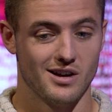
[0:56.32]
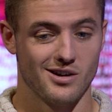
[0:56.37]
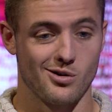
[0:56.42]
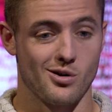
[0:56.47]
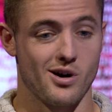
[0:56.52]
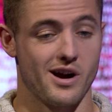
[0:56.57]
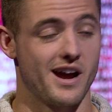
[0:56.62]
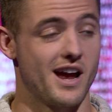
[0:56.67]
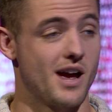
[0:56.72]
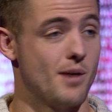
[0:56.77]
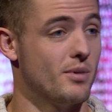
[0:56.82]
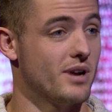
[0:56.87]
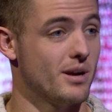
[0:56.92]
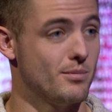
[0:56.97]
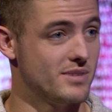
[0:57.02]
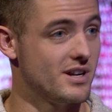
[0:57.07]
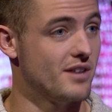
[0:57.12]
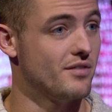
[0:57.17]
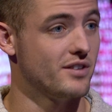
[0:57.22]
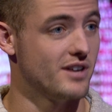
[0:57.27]
Or I am, but
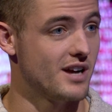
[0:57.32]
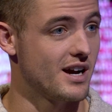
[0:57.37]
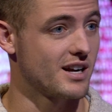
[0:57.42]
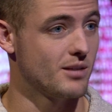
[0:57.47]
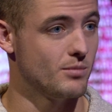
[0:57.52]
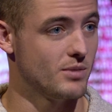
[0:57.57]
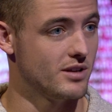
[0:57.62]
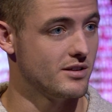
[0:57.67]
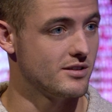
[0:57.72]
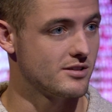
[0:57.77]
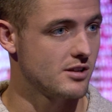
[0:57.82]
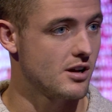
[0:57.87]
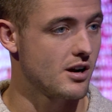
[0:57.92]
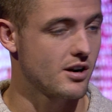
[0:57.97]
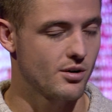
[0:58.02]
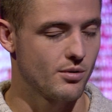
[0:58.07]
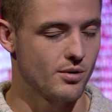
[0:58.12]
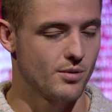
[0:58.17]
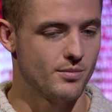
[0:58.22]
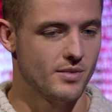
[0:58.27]
I'm definitely not going to be in this
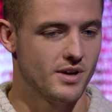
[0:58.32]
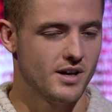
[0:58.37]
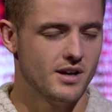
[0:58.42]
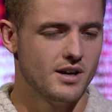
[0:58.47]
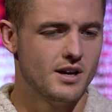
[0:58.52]
locker room.